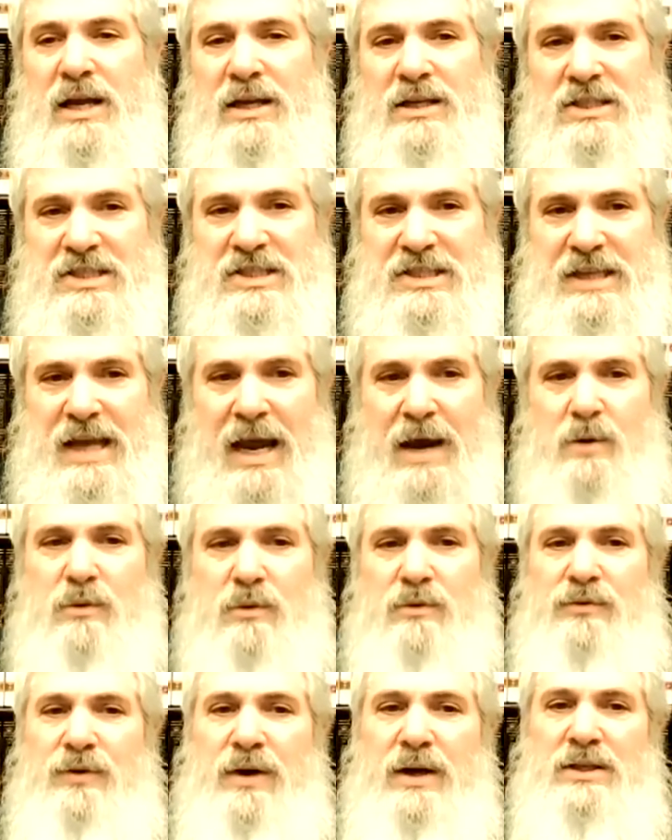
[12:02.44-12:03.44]

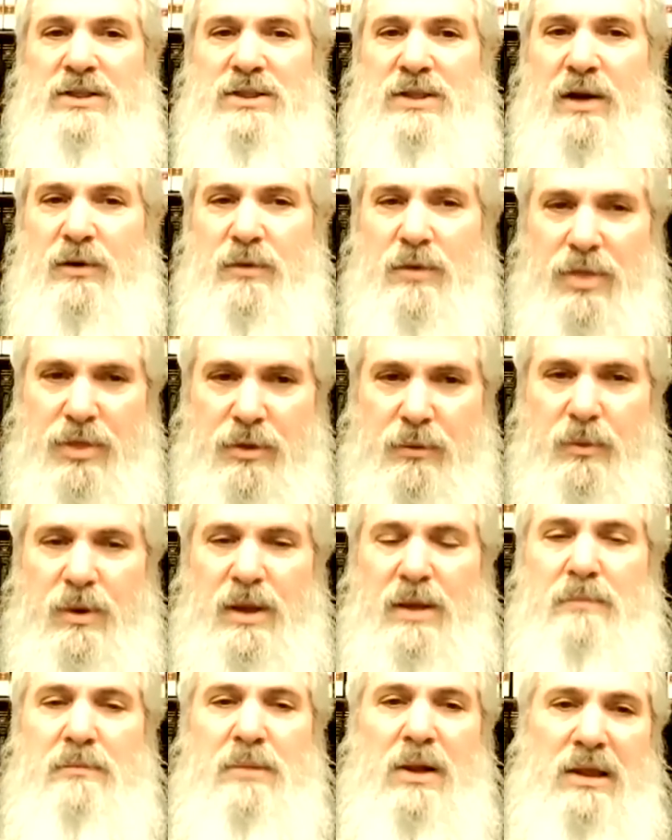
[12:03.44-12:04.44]
sacrificed their 3
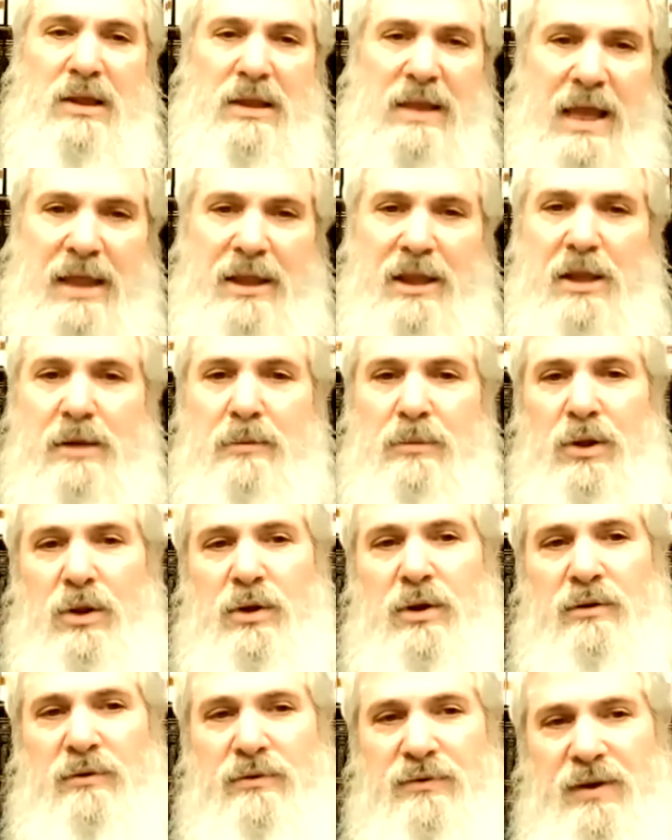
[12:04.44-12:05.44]

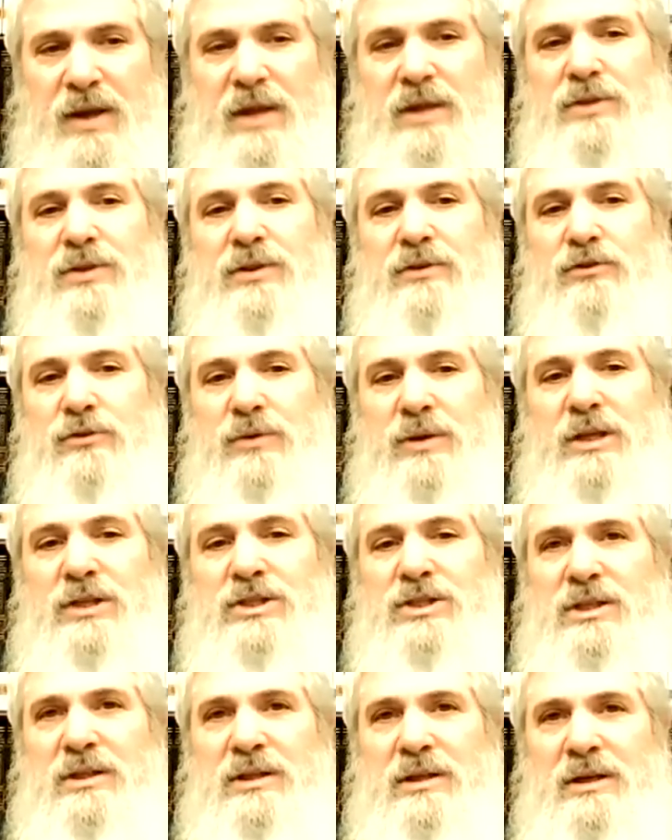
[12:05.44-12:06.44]
millennium-long faith and
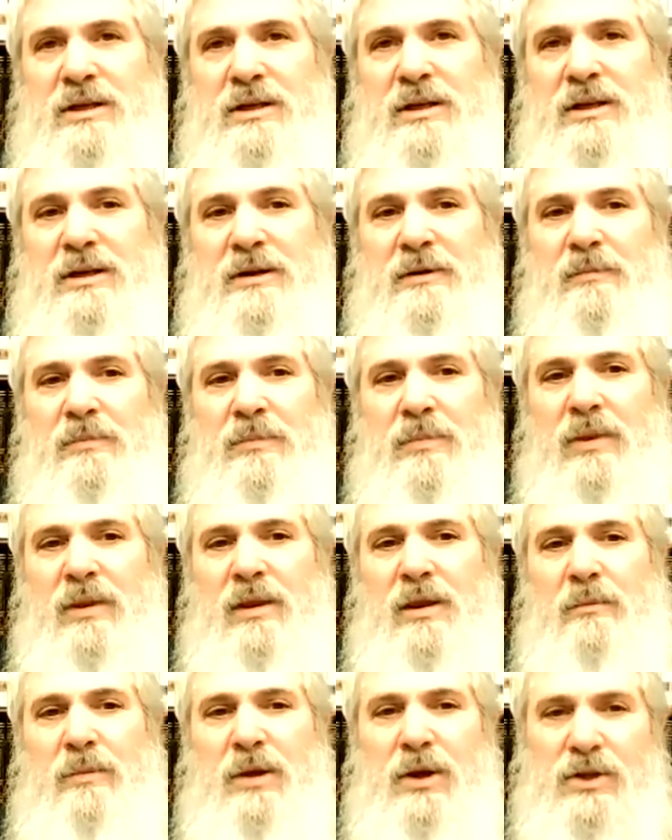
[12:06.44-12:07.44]
tradition,
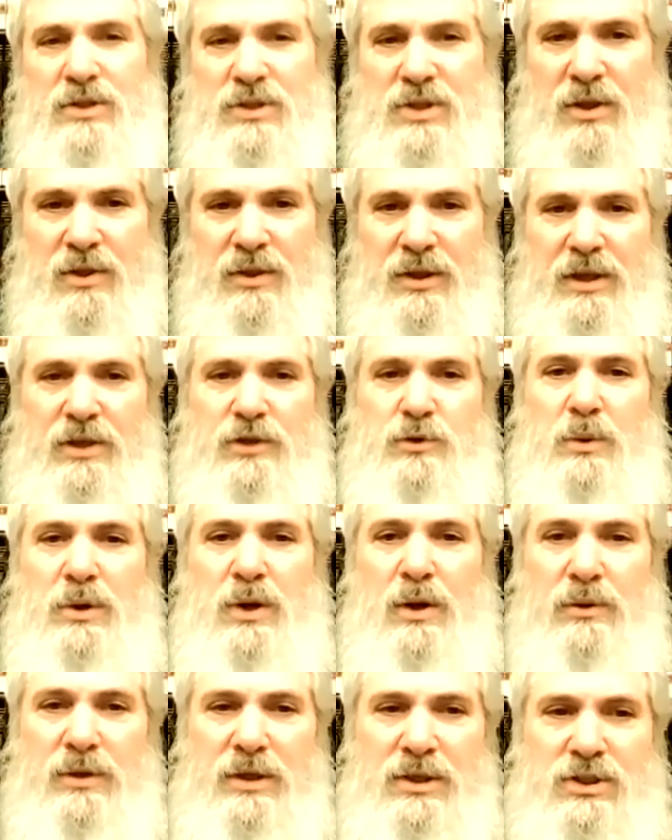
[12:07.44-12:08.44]
because these would
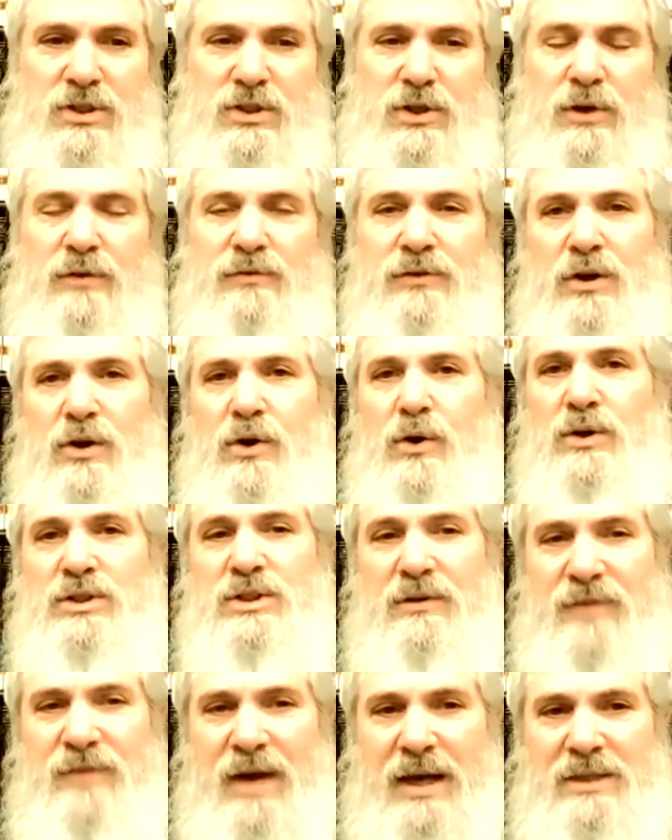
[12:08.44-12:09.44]
only serve to cause
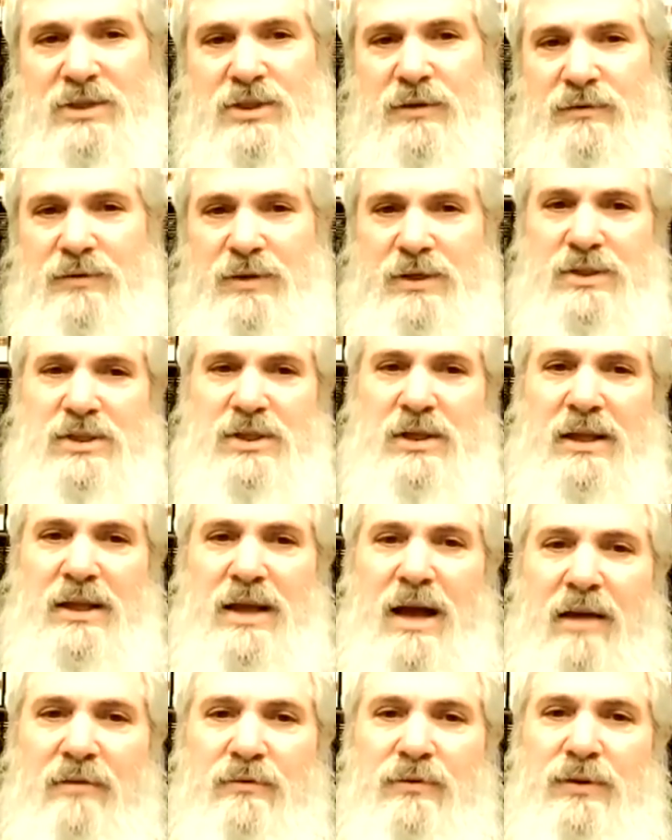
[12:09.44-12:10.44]
divisiveness and
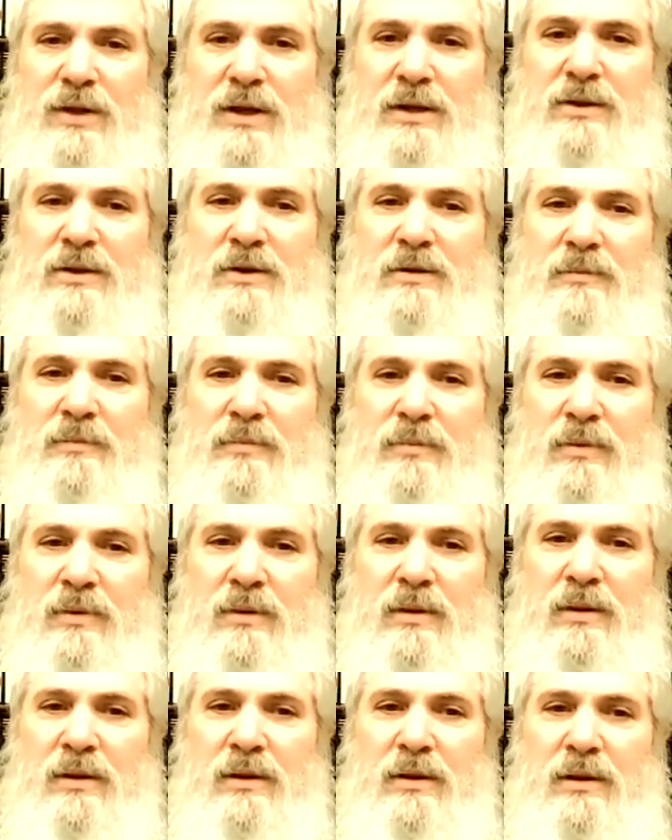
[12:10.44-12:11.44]
conflict.
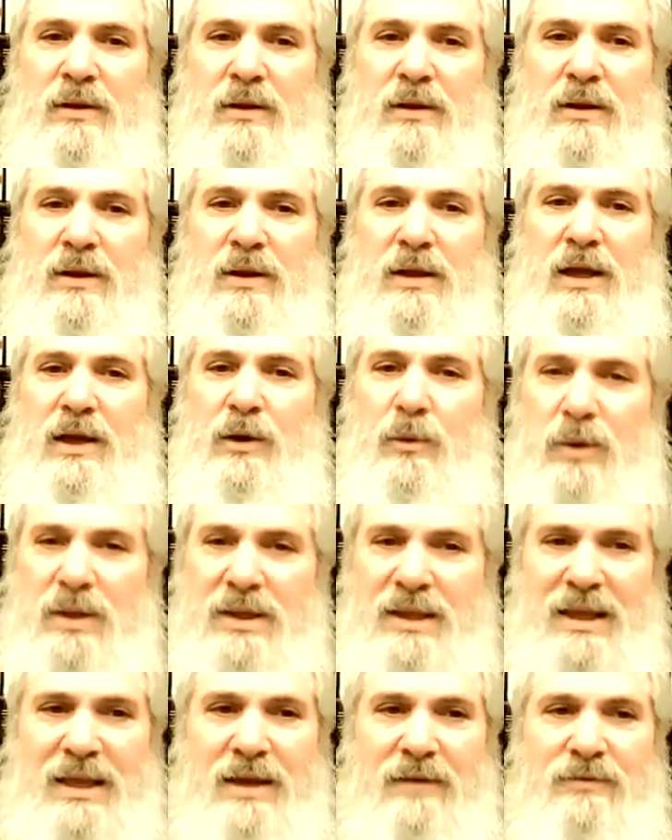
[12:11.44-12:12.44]
It
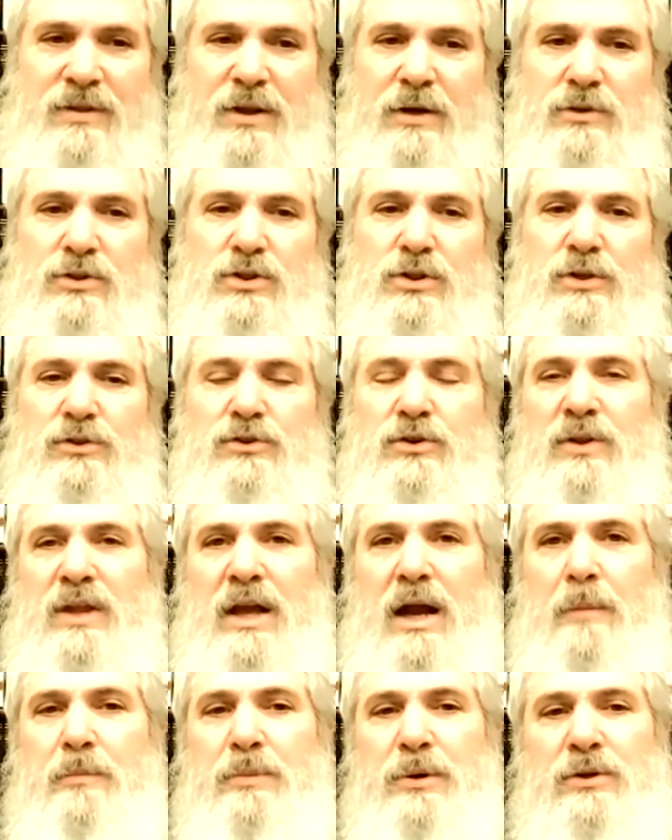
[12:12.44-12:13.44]
wouldn't give their children the
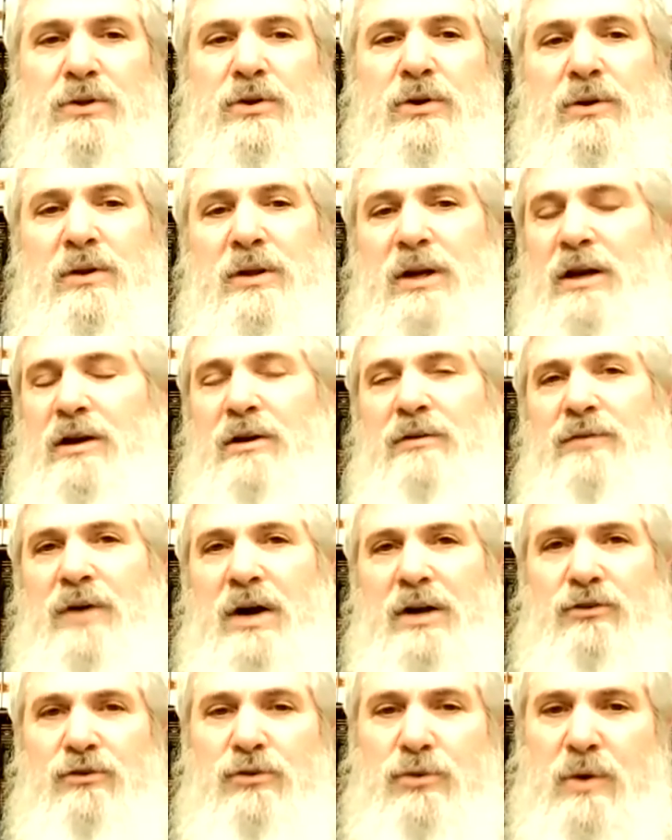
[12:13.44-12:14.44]
opportunity to
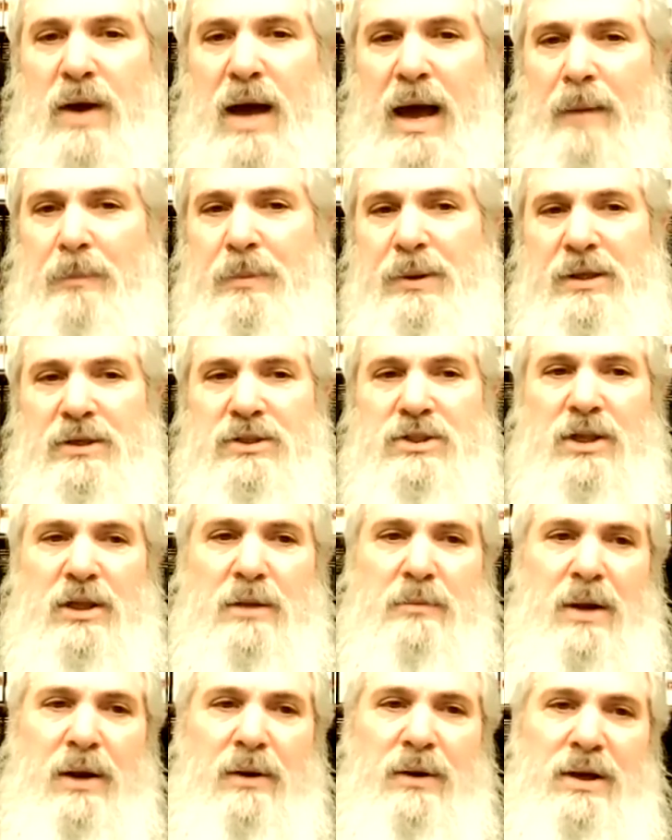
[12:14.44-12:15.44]
find true happiness in
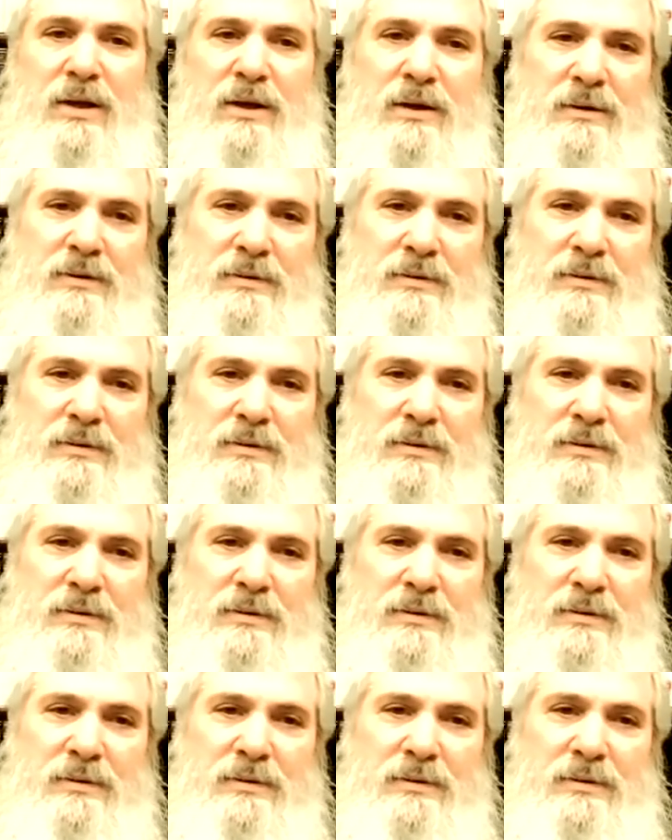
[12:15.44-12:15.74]
America.